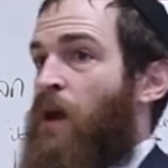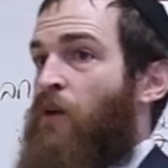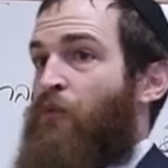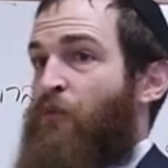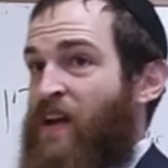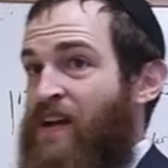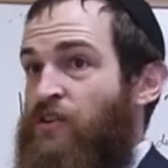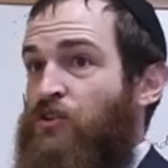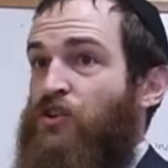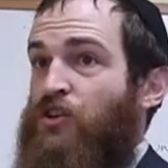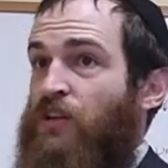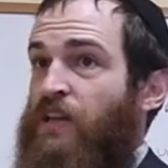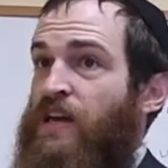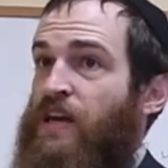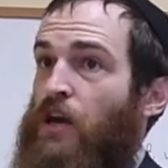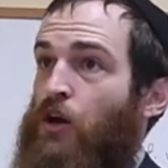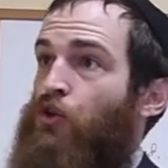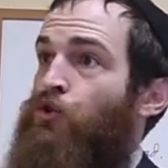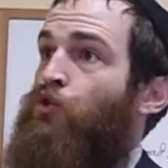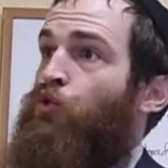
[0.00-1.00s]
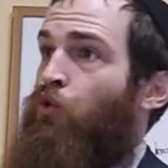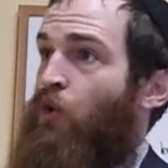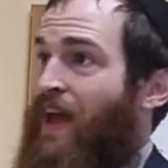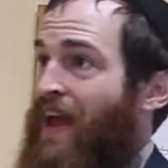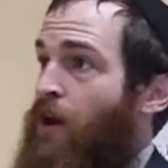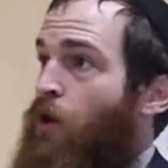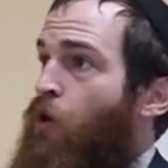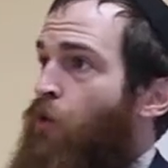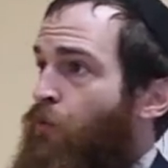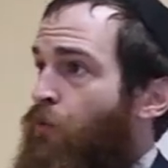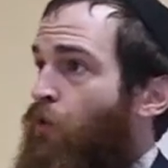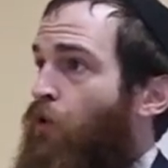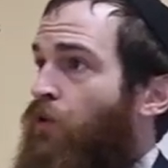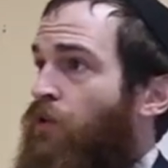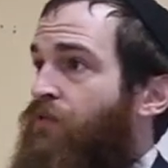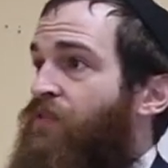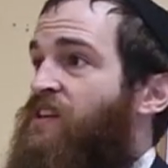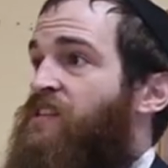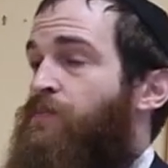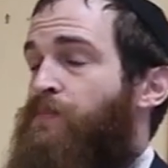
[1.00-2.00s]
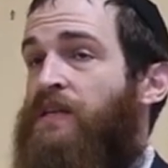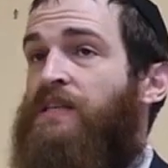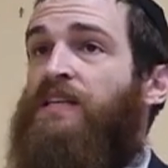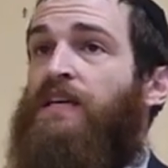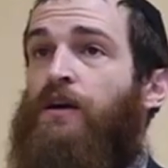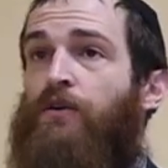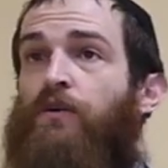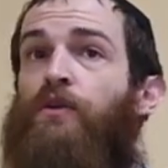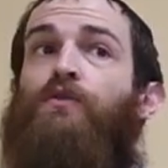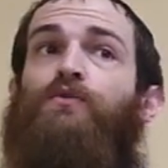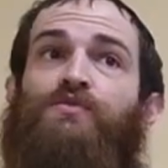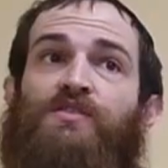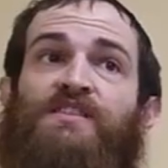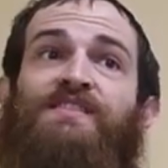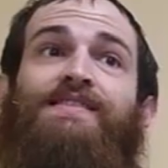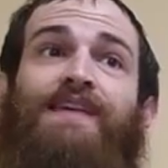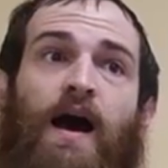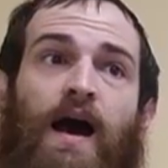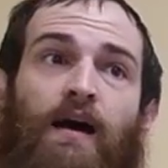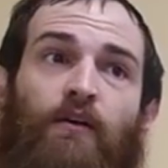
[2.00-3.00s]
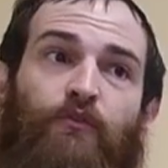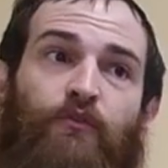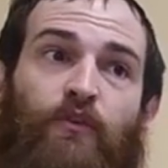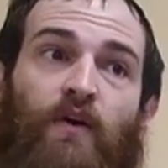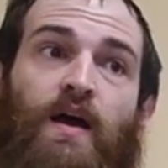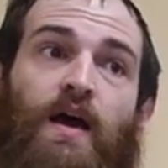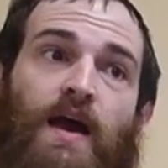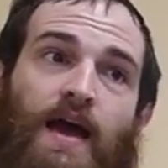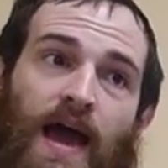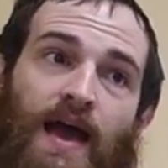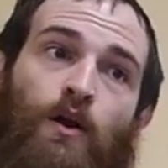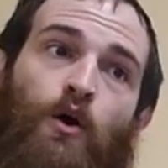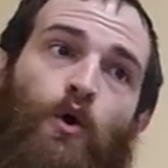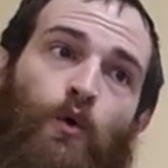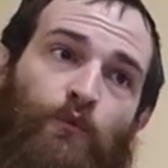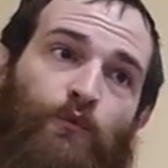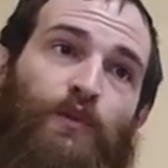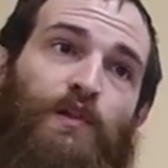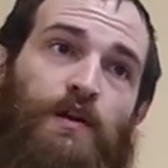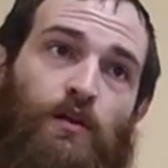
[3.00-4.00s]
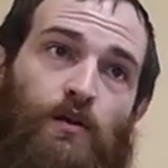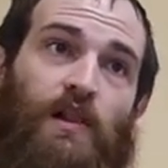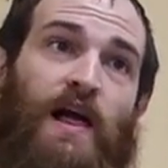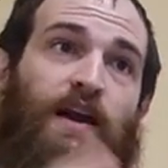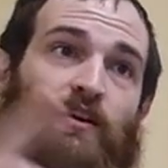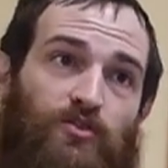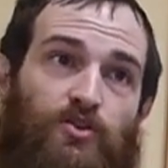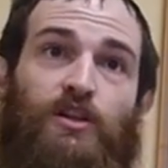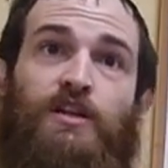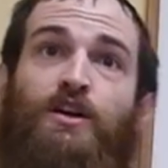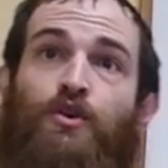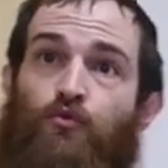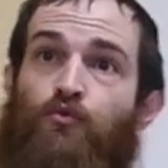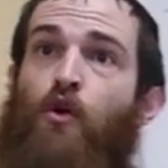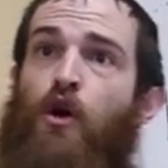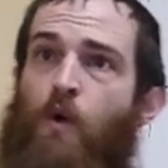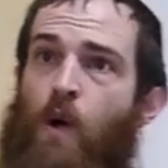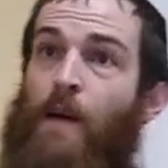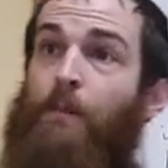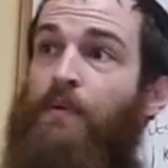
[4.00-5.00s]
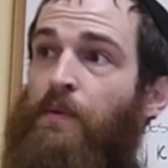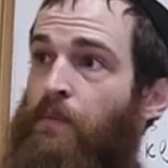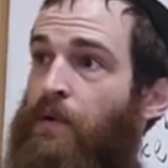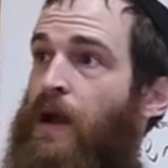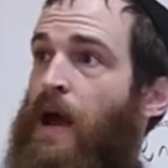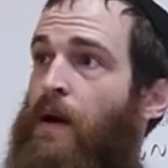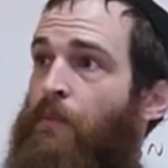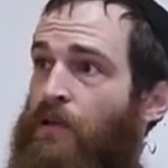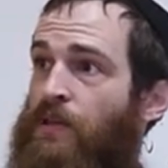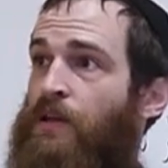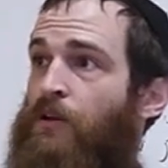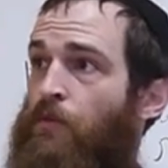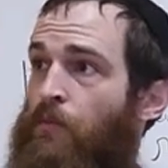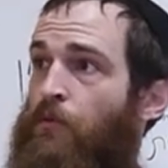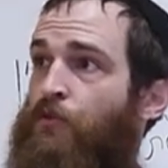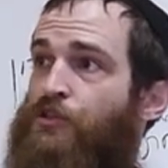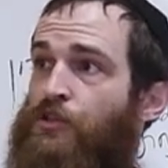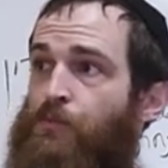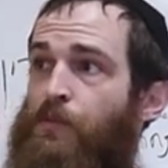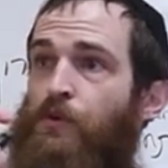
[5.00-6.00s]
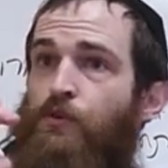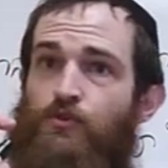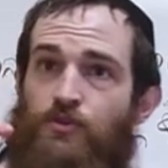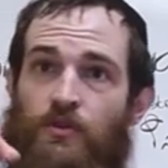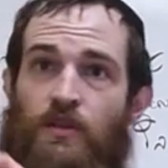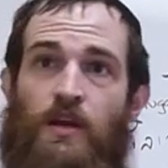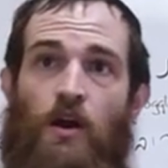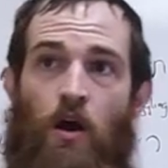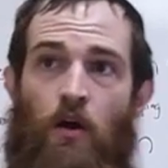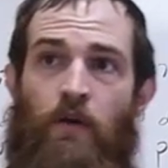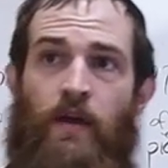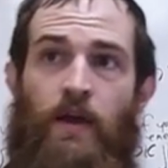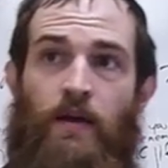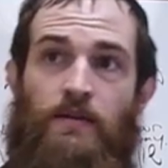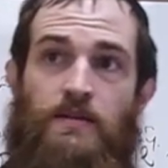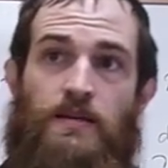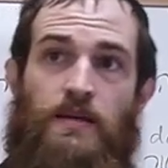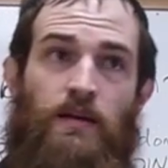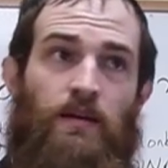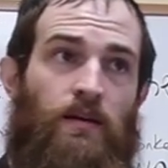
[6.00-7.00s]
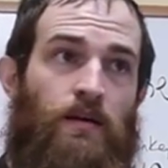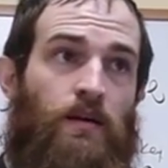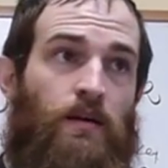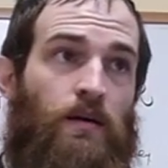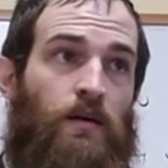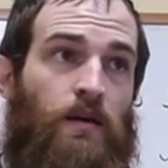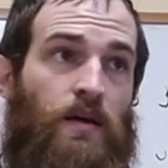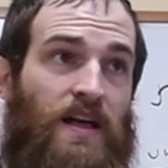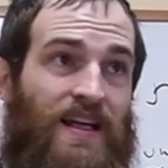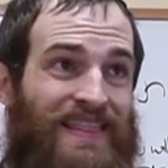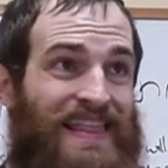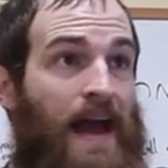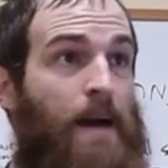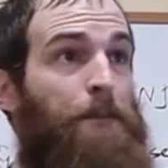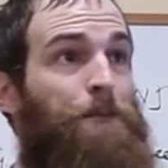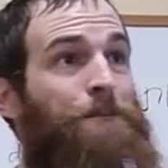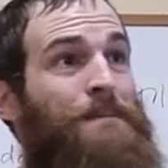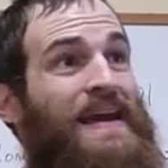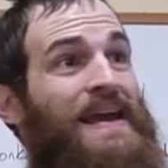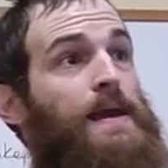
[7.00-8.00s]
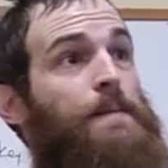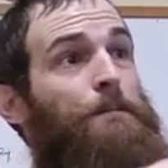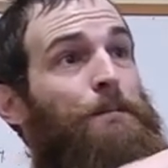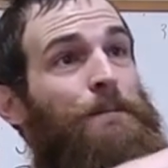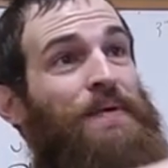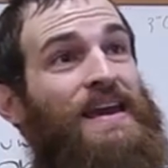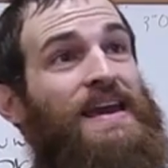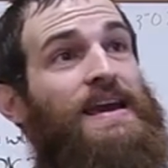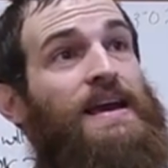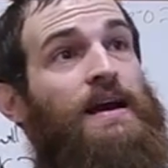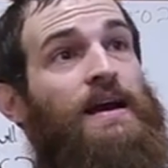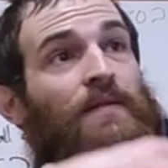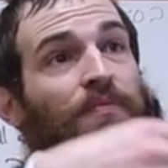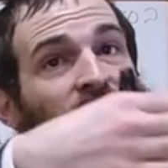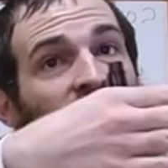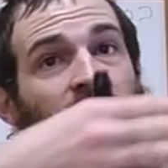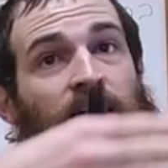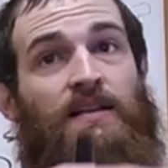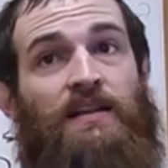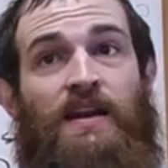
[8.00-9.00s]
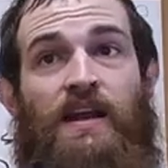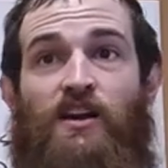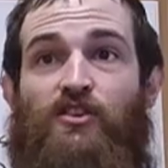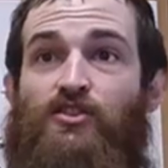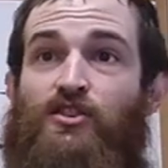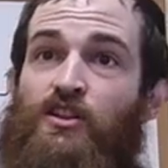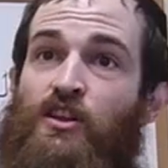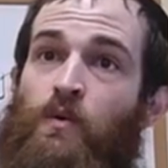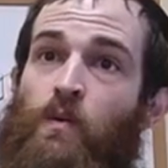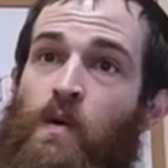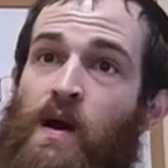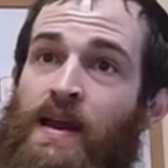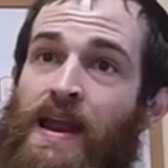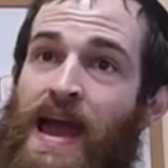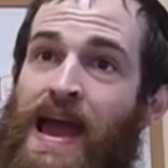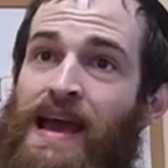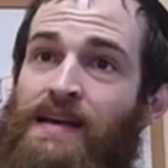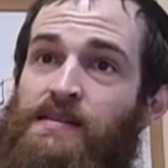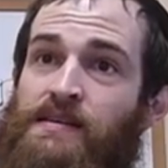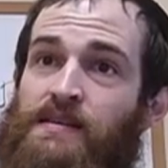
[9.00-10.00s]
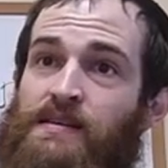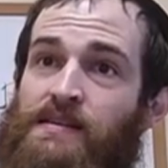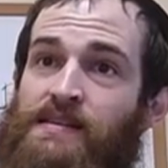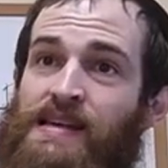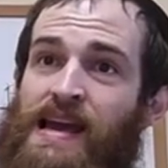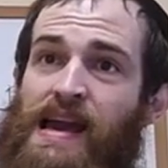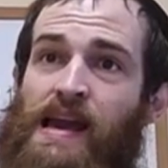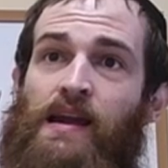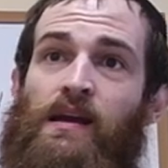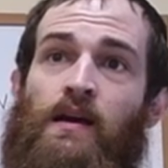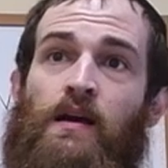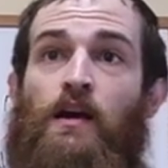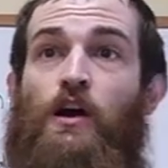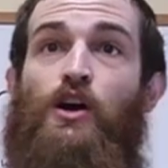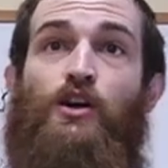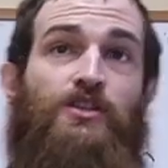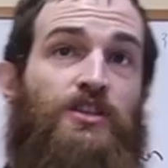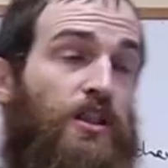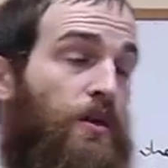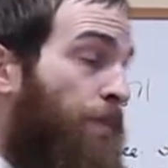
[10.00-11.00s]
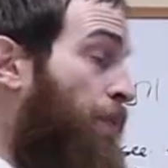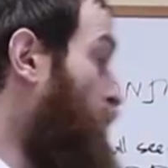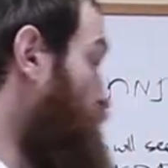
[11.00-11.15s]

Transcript: Eventually, you'll get over all of this material stuff, and hopefully you'll actually grow up and become a little more spiritually oriented. That may be the inclination that one has to say. So the